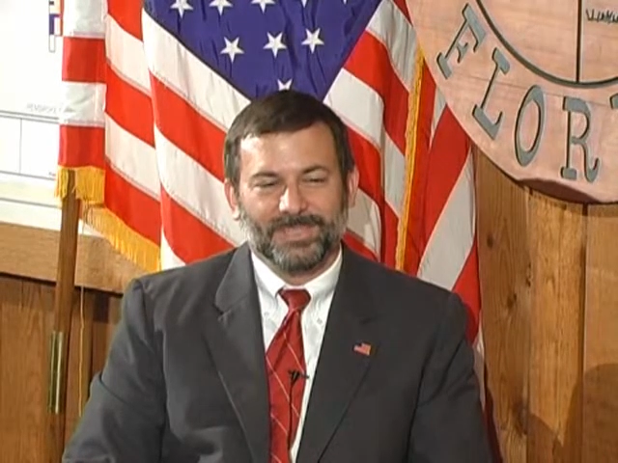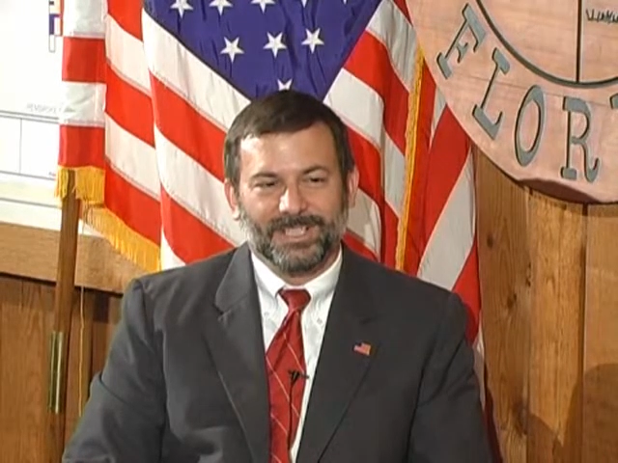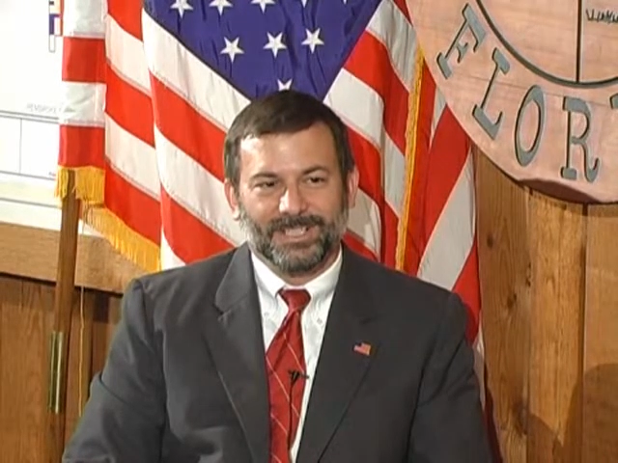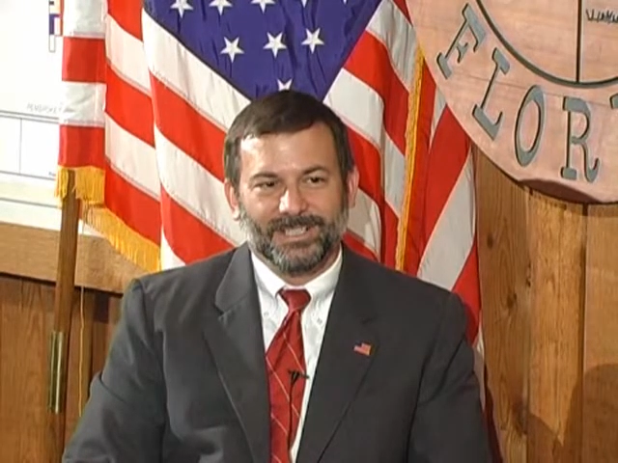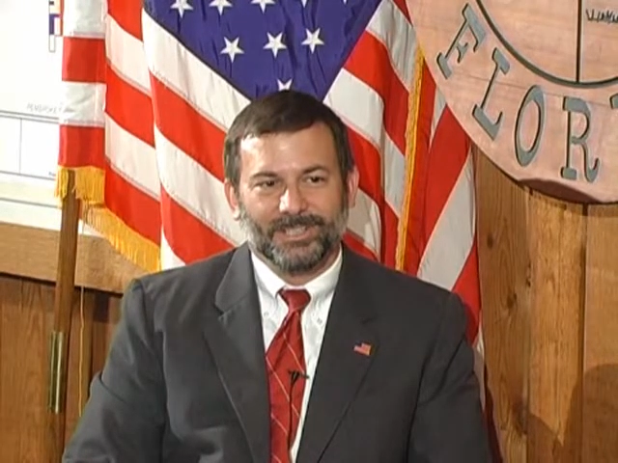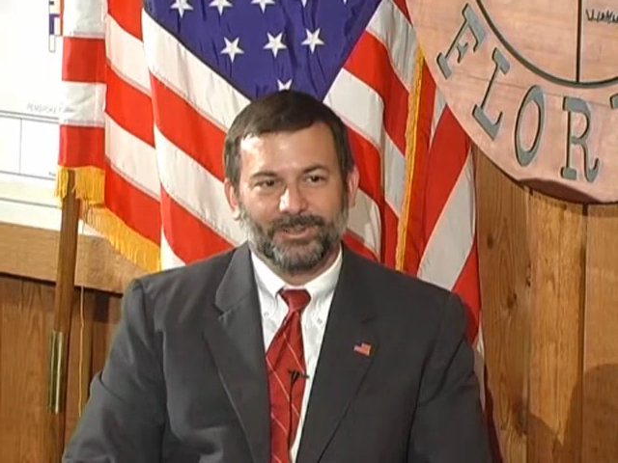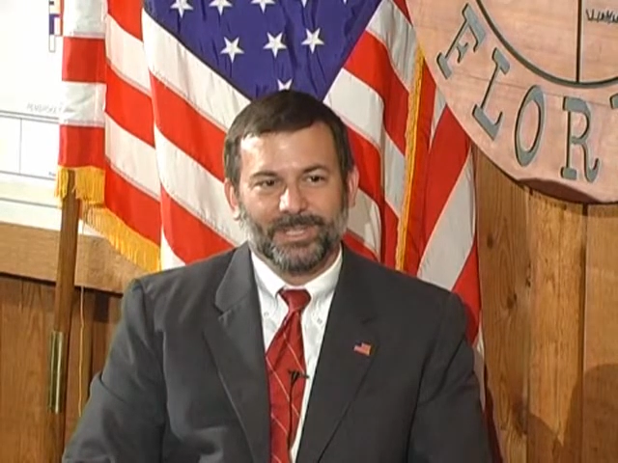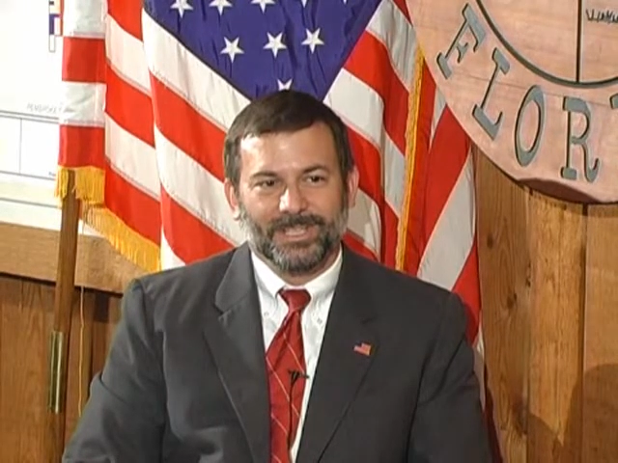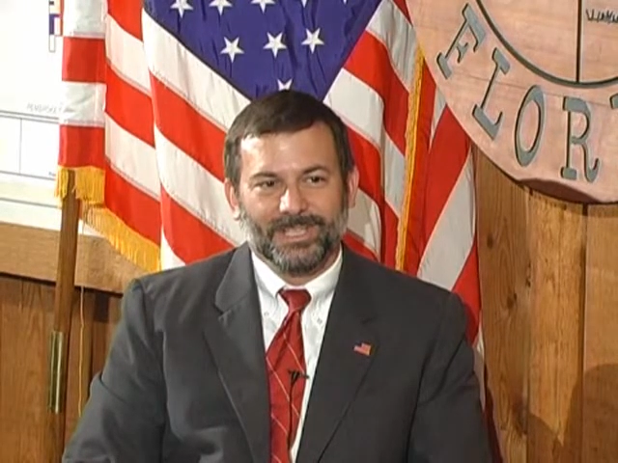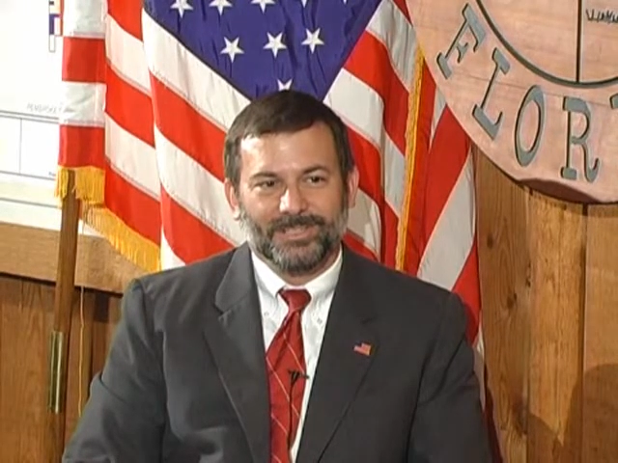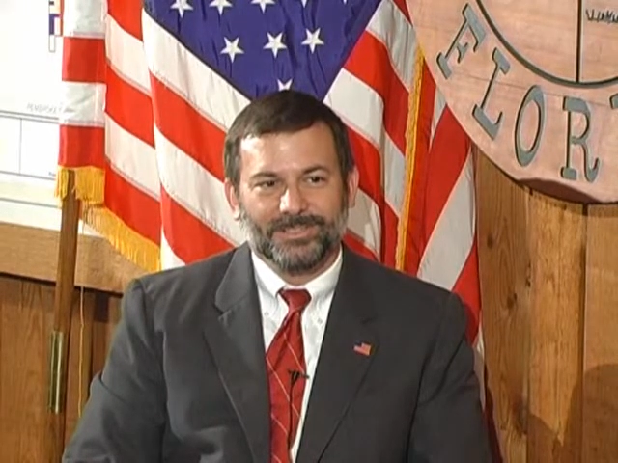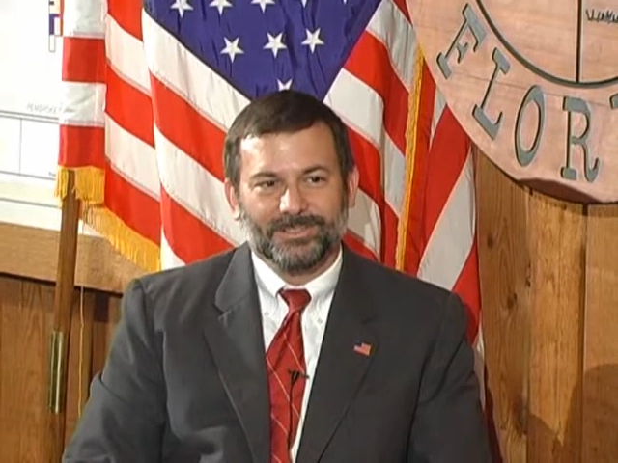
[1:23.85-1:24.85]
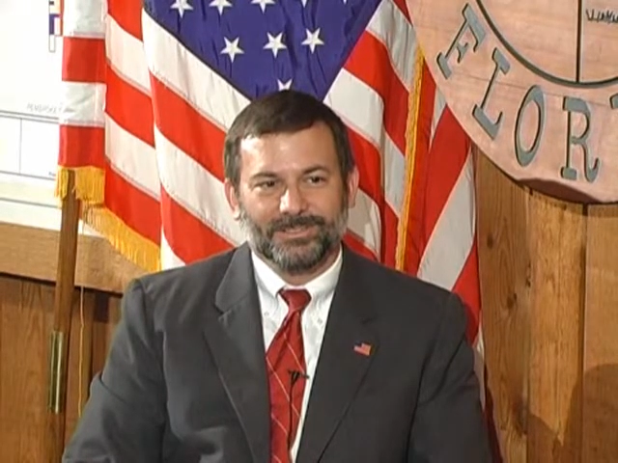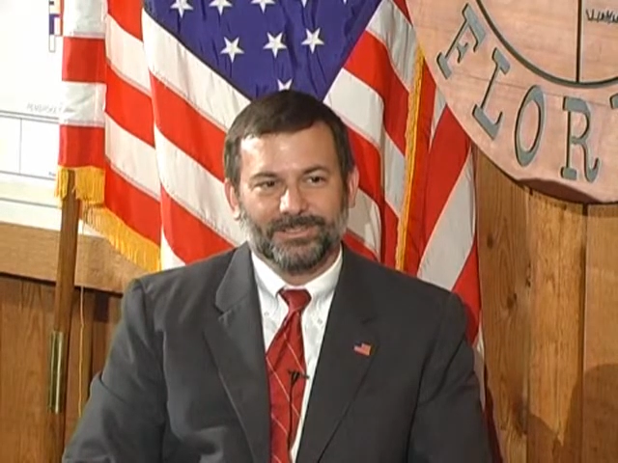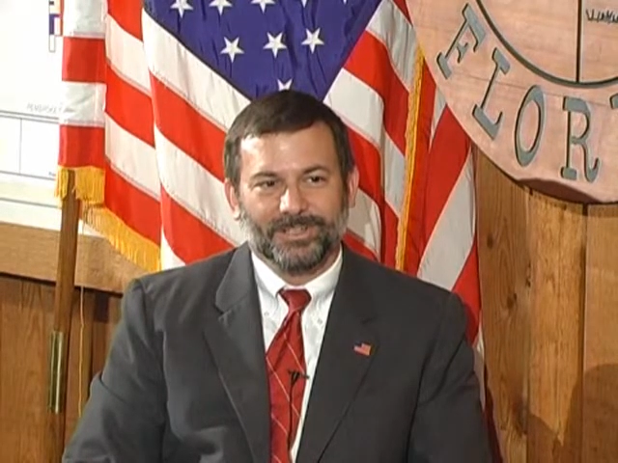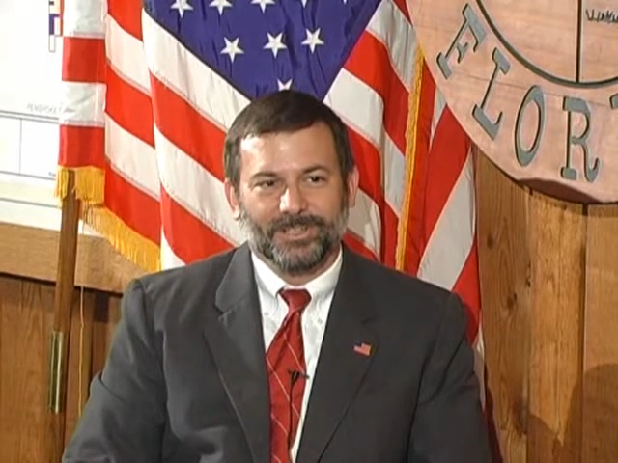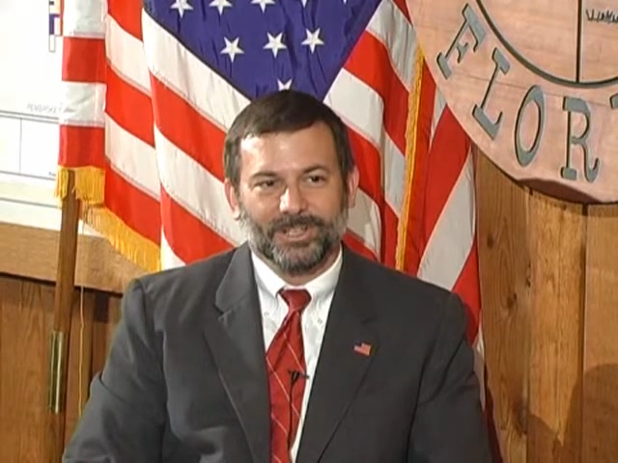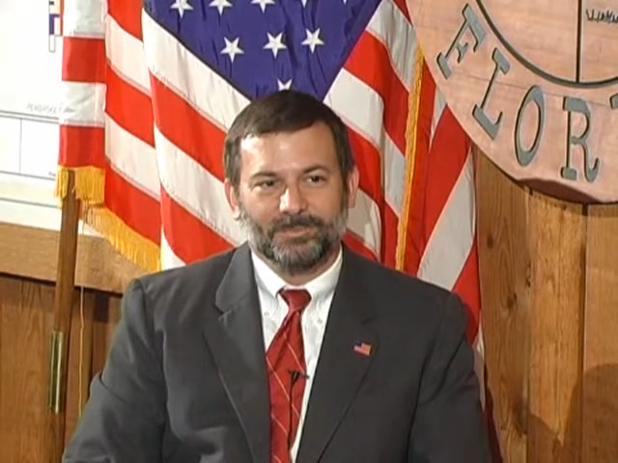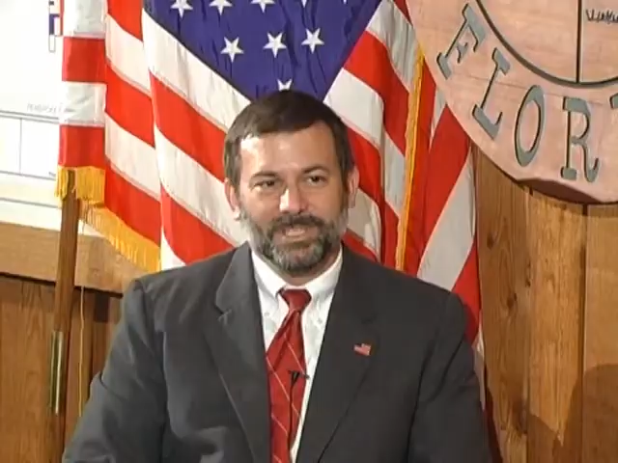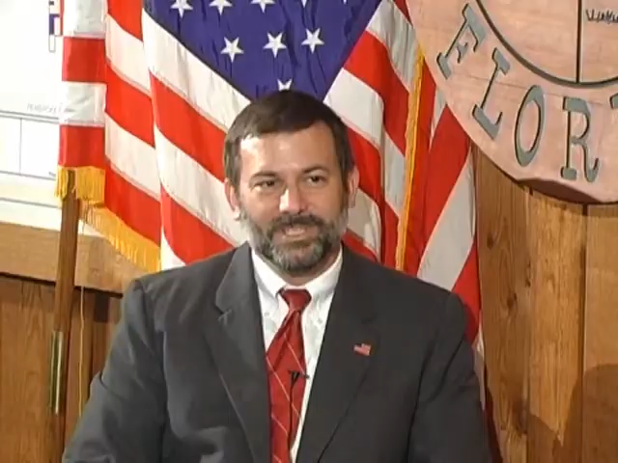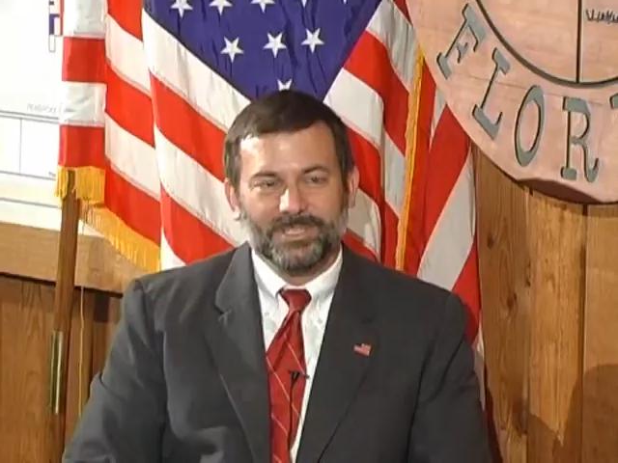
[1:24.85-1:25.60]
knowing that you're going to be